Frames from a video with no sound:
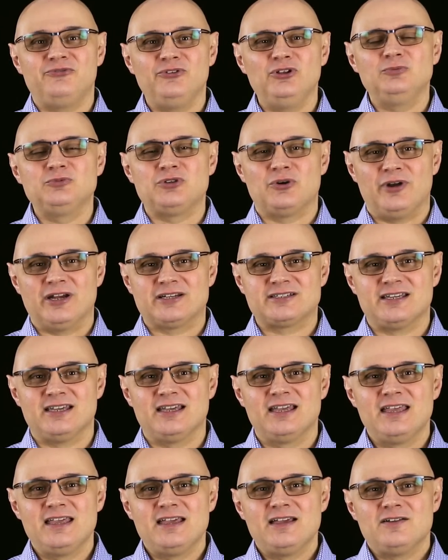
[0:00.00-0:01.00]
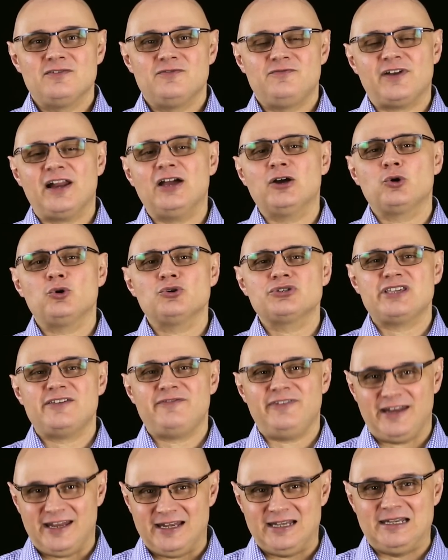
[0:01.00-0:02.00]
film director Franco
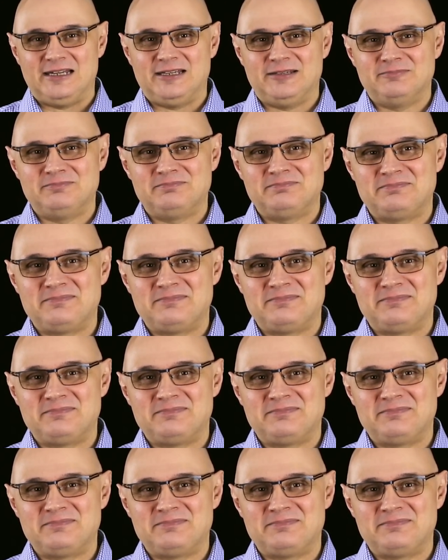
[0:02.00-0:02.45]
Zeffirelli.